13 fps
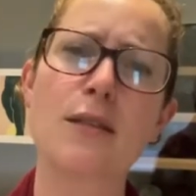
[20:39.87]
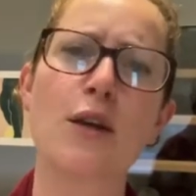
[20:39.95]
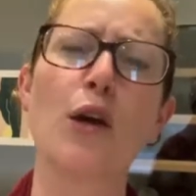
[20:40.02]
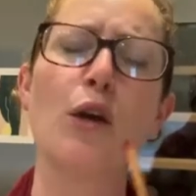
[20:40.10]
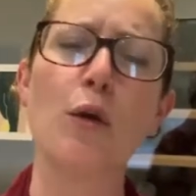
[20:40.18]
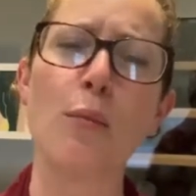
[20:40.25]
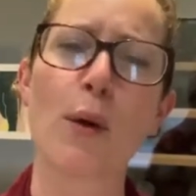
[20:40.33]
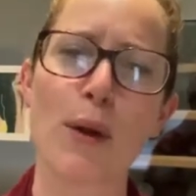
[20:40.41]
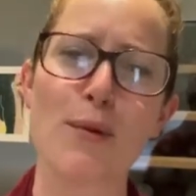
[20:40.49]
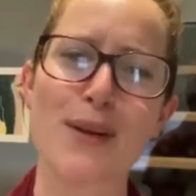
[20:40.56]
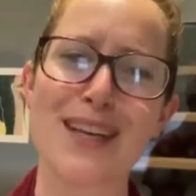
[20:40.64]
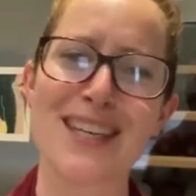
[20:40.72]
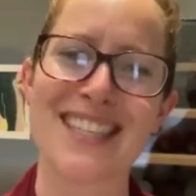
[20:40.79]
so you
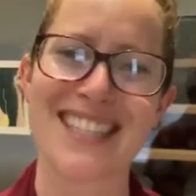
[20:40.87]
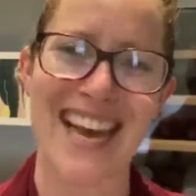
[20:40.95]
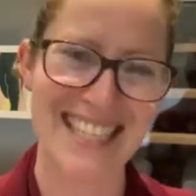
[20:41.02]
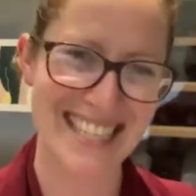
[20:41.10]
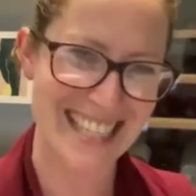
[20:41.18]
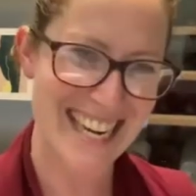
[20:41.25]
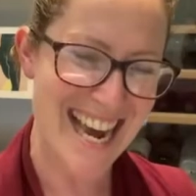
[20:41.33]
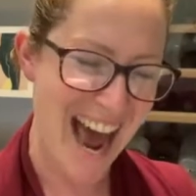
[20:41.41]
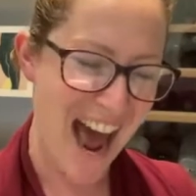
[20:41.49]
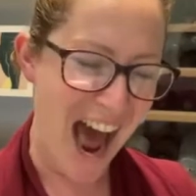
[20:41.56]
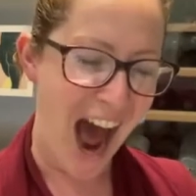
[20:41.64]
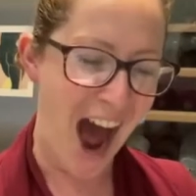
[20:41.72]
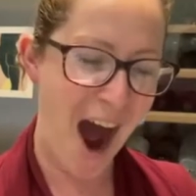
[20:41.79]
probably wouldn't understand.
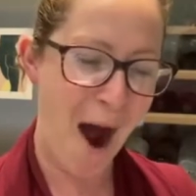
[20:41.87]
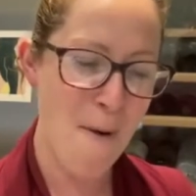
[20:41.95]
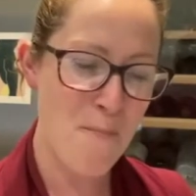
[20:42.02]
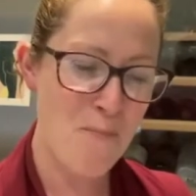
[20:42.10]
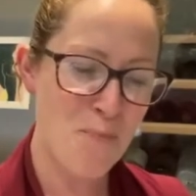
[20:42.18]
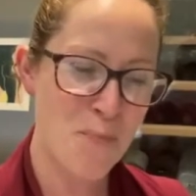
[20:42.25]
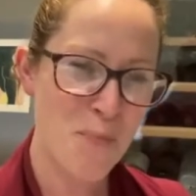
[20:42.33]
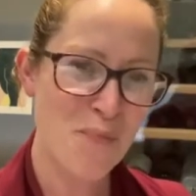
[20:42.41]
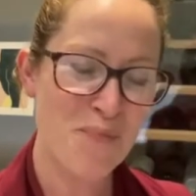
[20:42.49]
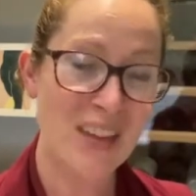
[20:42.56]
And